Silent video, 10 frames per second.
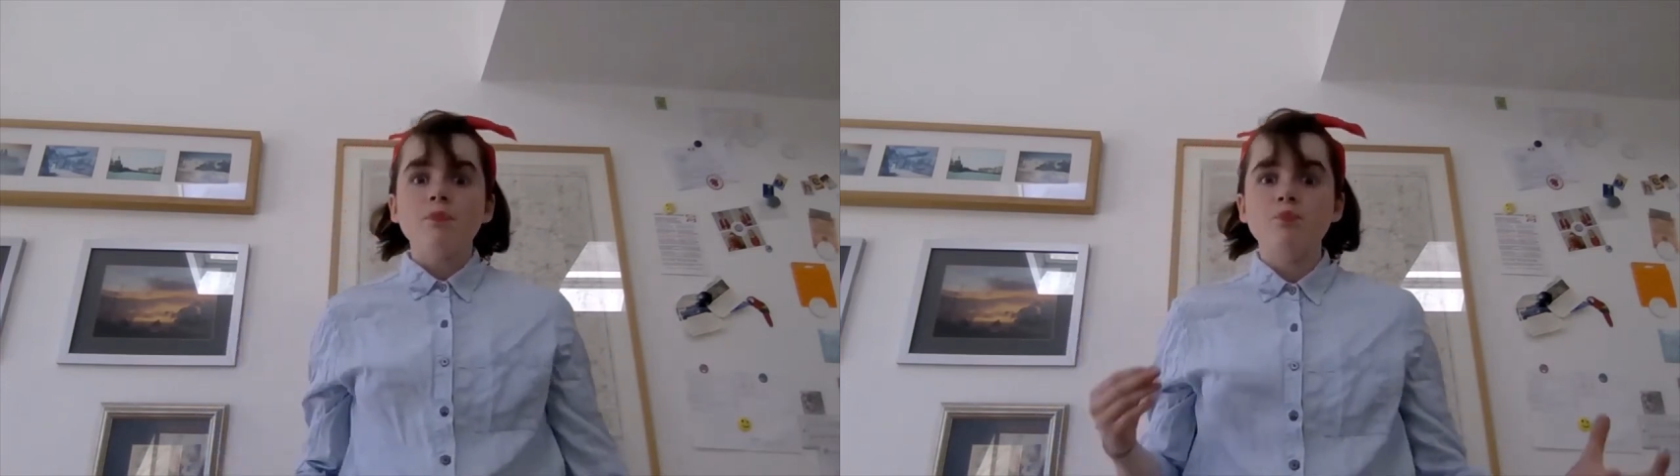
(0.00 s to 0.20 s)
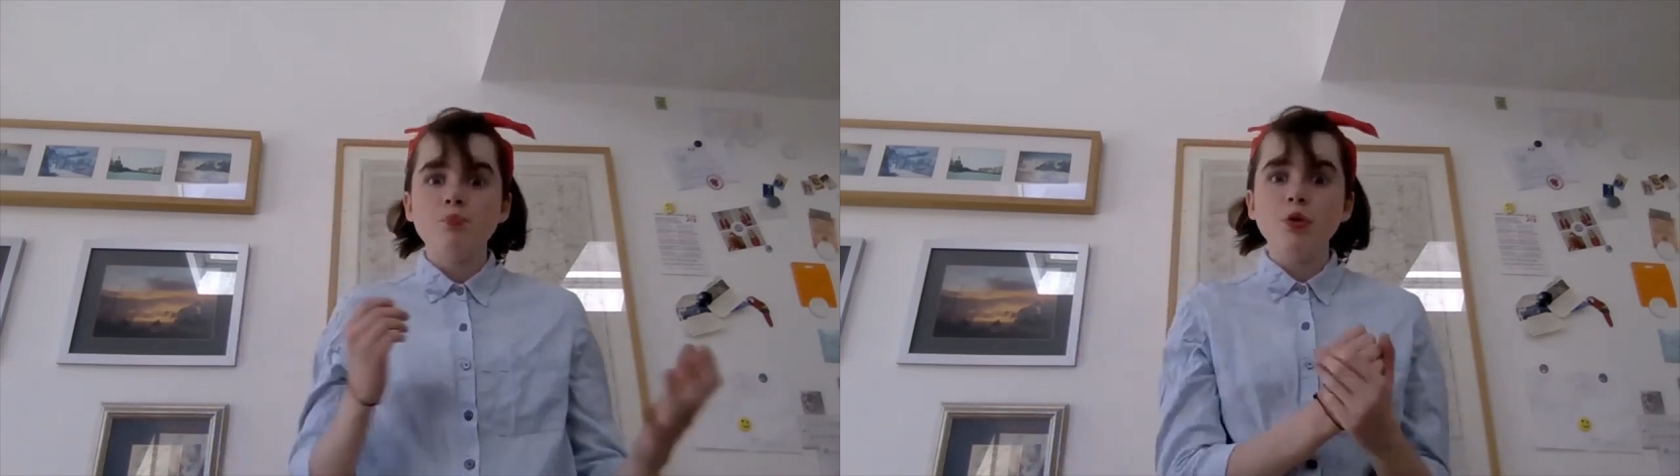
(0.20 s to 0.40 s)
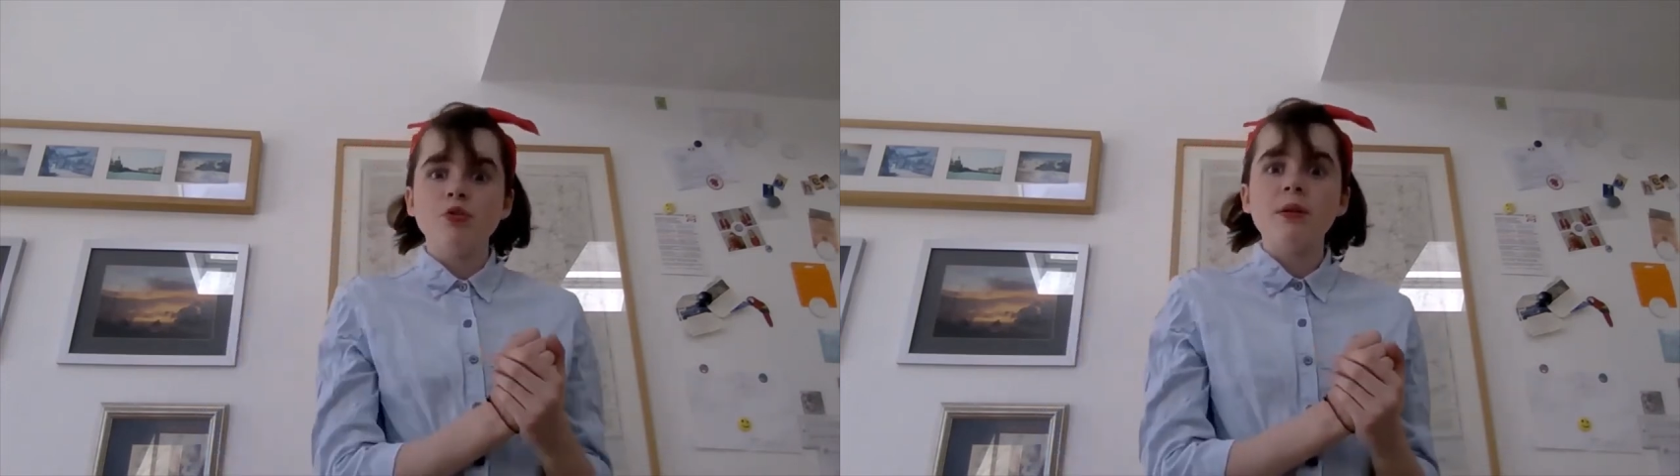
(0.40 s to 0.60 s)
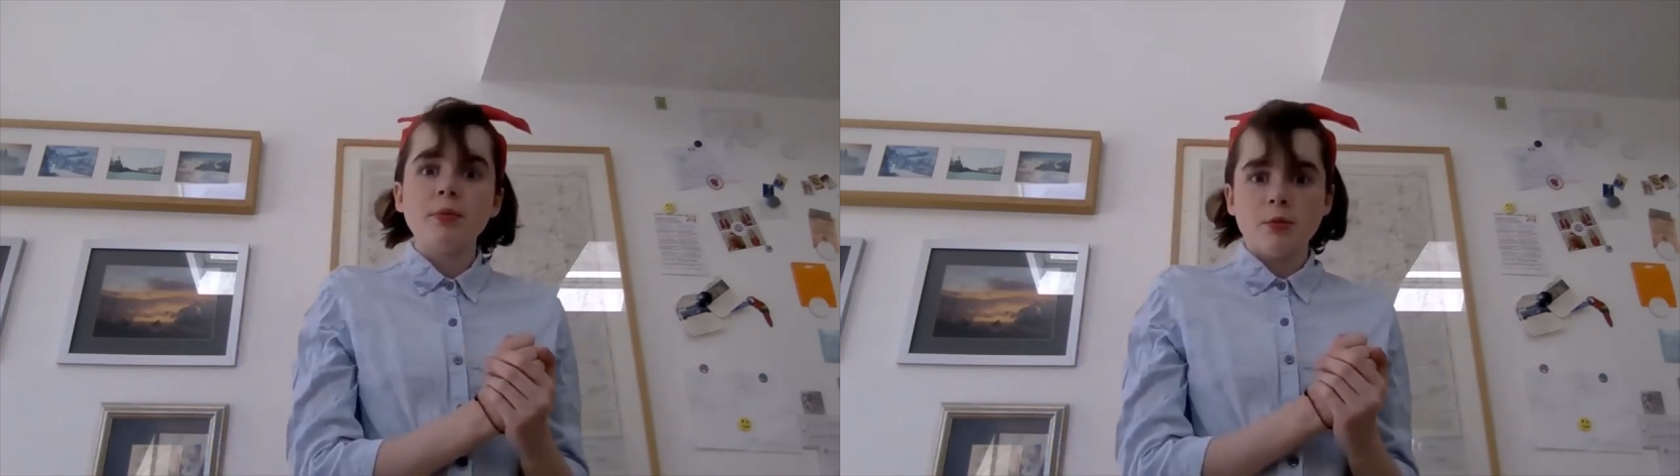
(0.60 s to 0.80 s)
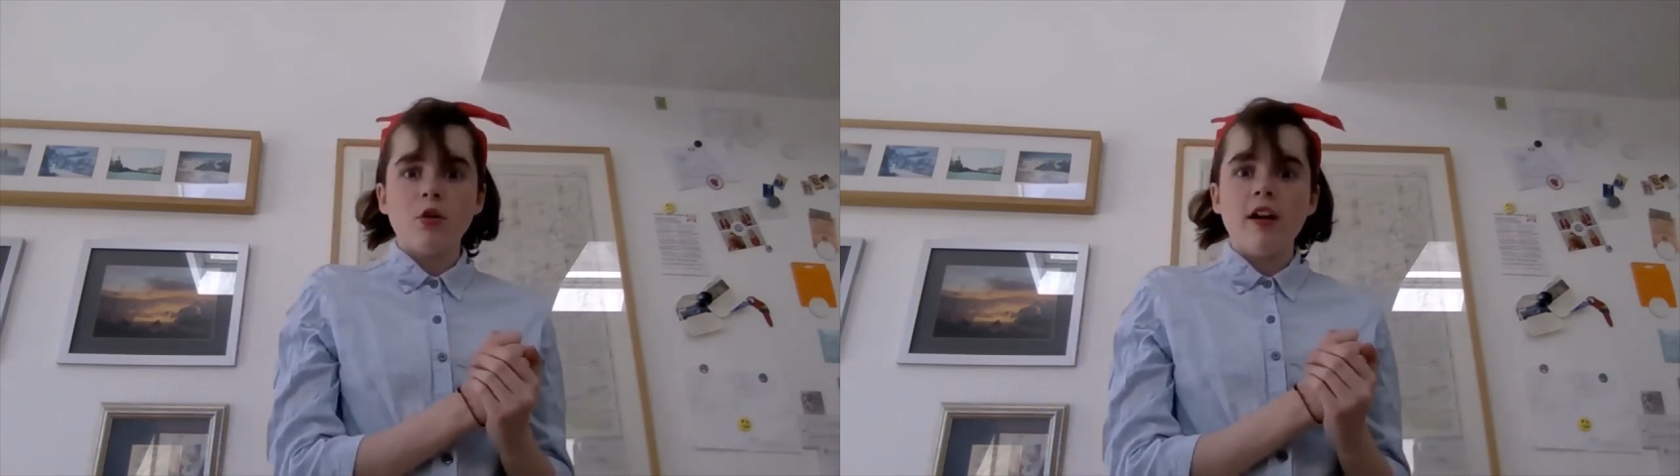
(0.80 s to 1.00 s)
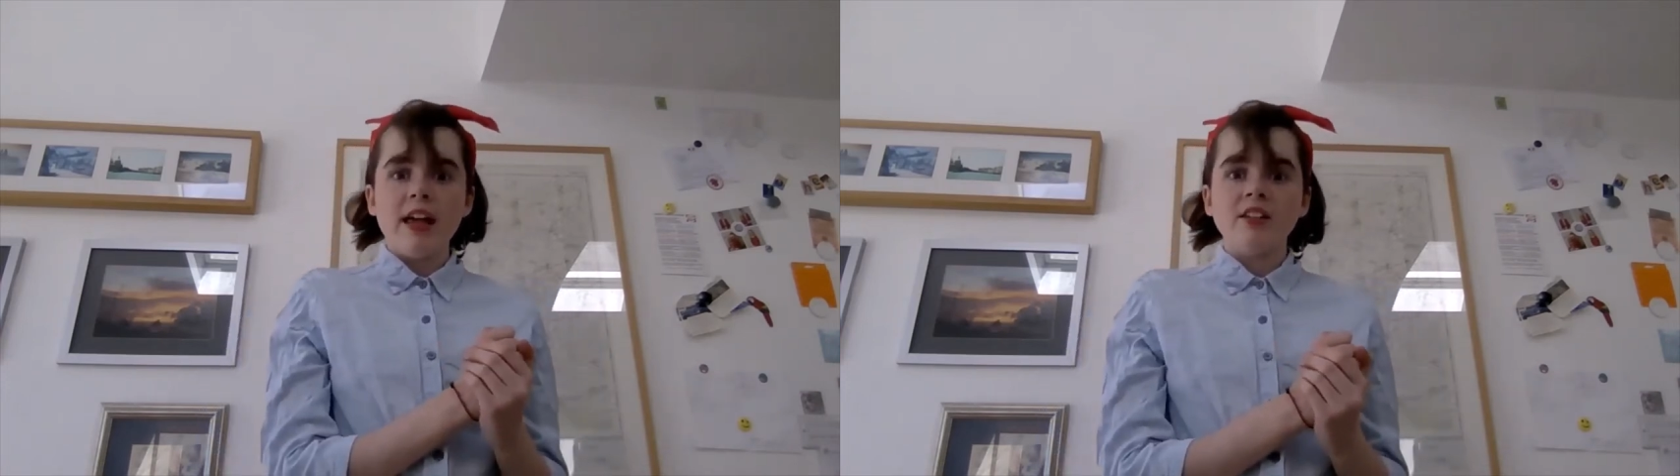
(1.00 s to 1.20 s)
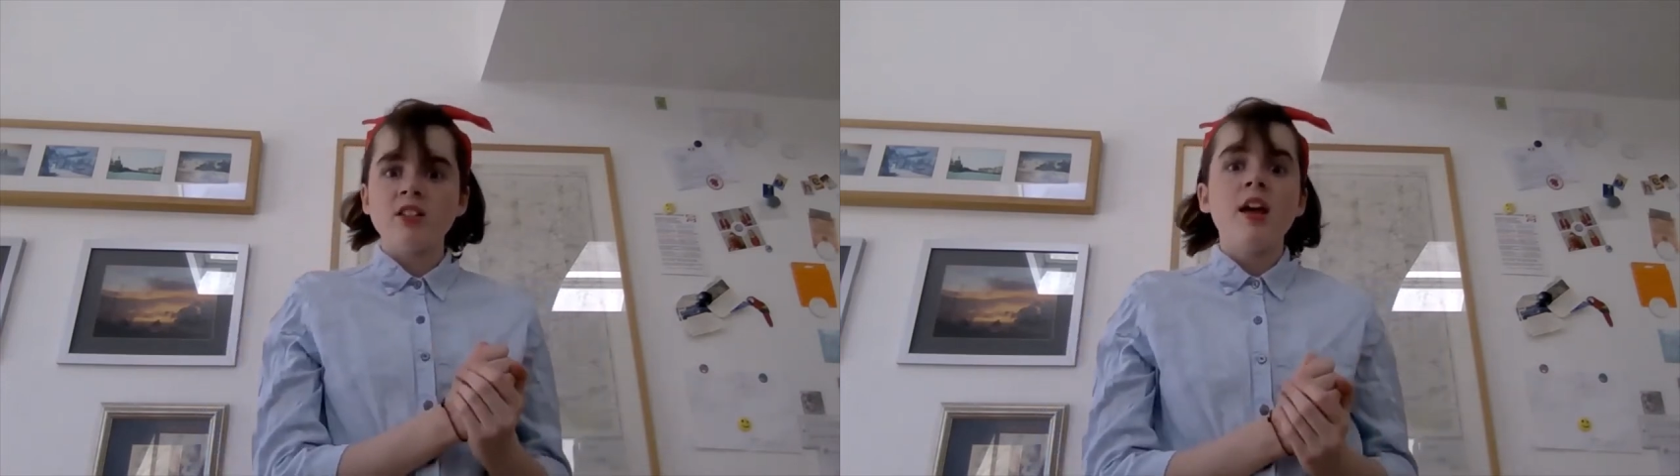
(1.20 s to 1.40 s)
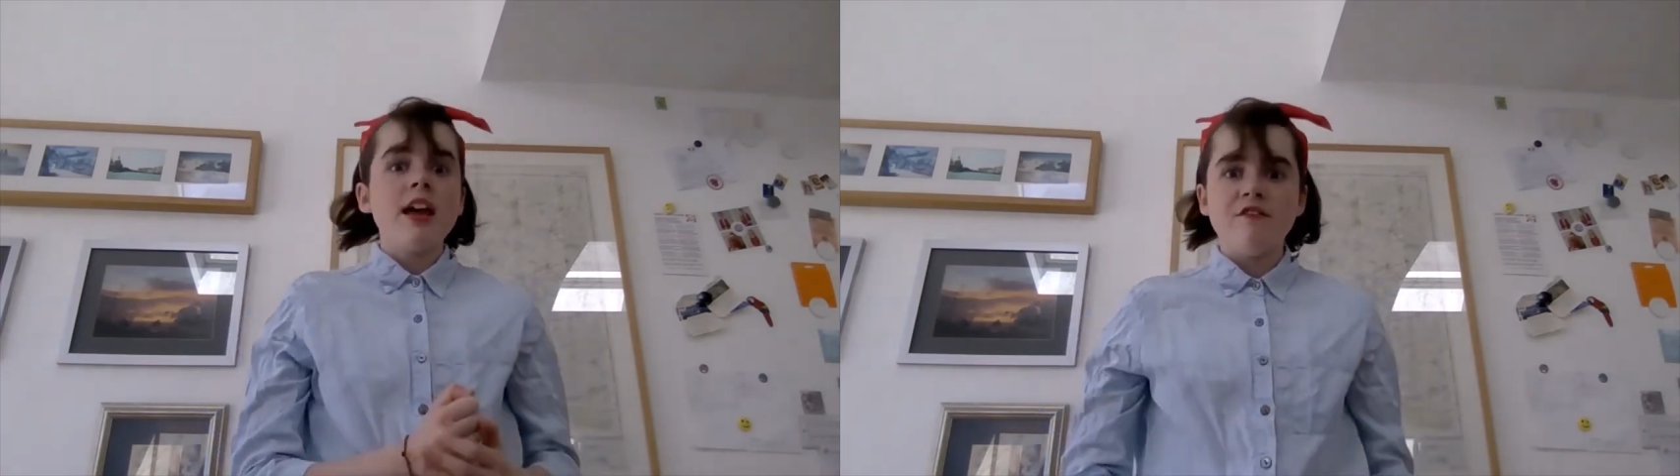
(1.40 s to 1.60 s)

and boost people's morales